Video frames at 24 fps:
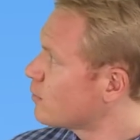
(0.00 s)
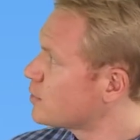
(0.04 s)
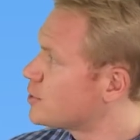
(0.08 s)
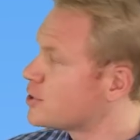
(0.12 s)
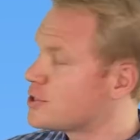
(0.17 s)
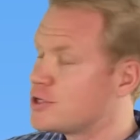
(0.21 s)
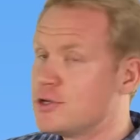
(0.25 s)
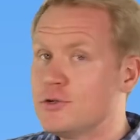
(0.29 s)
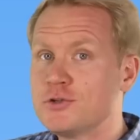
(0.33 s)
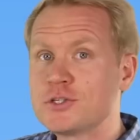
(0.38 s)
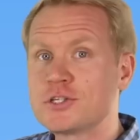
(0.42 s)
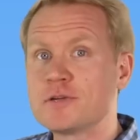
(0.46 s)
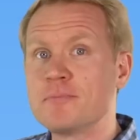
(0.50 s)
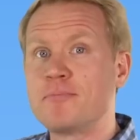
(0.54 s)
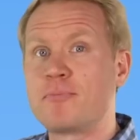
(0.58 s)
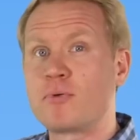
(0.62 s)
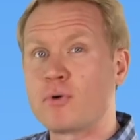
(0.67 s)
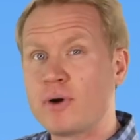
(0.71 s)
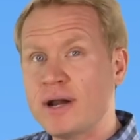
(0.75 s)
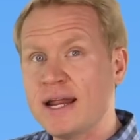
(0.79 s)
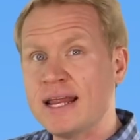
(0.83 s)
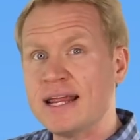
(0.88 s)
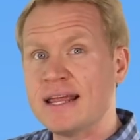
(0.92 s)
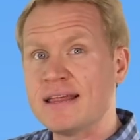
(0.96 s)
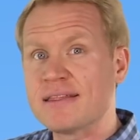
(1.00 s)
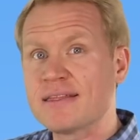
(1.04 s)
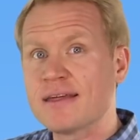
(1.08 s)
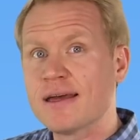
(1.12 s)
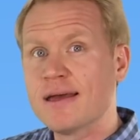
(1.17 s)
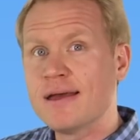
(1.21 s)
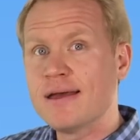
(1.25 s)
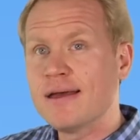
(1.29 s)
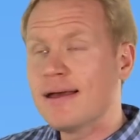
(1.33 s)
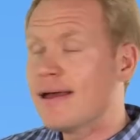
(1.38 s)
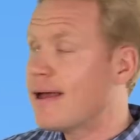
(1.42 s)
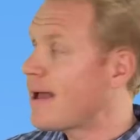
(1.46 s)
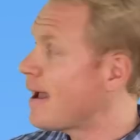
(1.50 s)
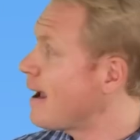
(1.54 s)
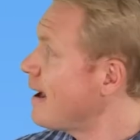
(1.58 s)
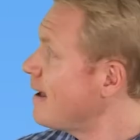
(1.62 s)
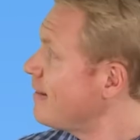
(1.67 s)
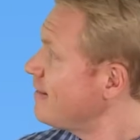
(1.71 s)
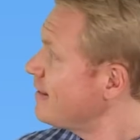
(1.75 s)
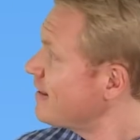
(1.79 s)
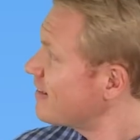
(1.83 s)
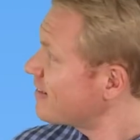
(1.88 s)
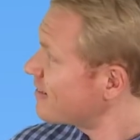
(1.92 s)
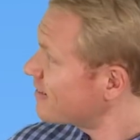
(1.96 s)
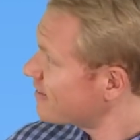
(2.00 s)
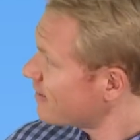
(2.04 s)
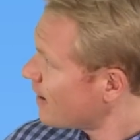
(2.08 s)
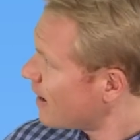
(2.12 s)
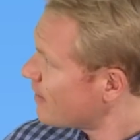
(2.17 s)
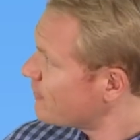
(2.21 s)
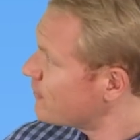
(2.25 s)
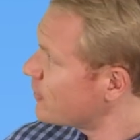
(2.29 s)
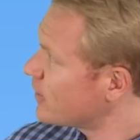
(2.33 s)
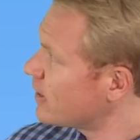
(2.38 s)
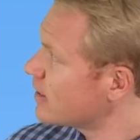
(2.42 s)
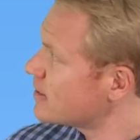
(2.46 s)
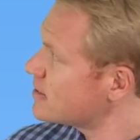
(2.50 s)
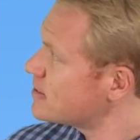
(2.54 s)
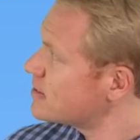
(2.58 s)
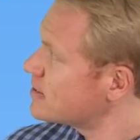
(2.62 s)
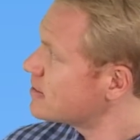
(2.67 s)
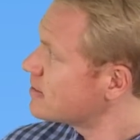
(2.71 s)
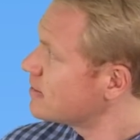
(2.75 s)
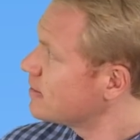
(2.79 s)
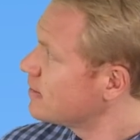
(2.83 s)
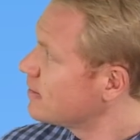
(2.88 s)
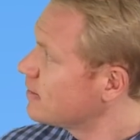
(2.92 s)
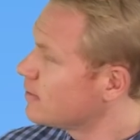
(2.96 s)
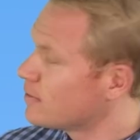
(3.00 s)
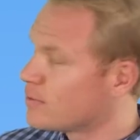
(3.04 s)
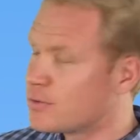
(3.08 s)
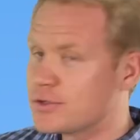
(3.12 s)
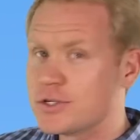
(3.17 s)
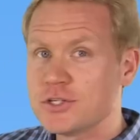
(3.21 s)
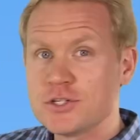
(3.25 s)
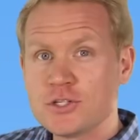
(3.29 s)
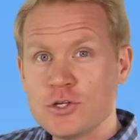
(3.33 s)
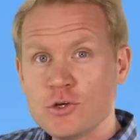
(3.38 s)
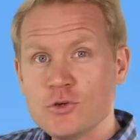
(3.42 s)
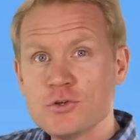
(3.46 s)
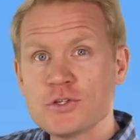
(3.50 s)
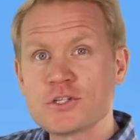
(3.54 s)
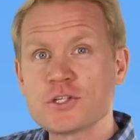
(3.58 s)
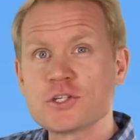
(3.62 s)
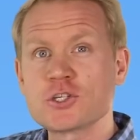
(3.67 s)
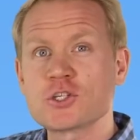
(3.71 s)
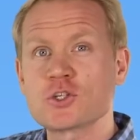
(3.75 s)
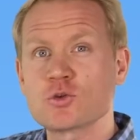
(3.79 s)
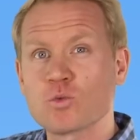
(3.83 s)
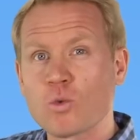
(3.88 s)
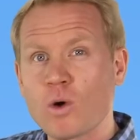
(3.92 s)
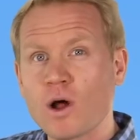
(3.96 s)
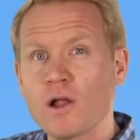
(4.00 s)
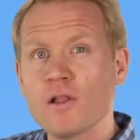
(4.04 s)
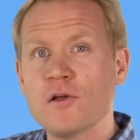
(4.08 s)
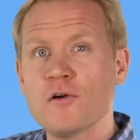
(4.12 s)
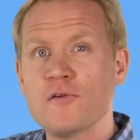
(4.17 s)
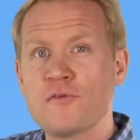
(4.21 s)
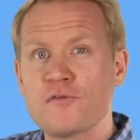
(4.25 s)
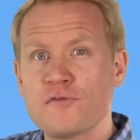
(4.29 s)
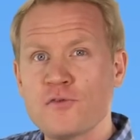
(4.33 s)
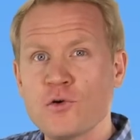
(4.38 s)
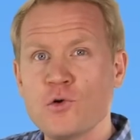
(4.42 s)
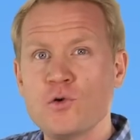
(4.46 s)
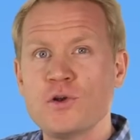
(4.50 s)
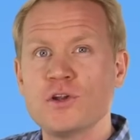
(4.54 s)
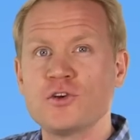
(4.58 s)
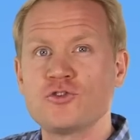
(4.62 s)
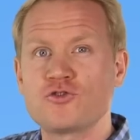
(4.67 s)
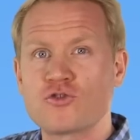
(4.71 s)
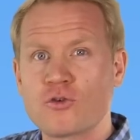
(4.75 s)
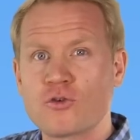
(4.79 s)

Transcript: which is used to breathe, and the esophagus, which is used to swallow food and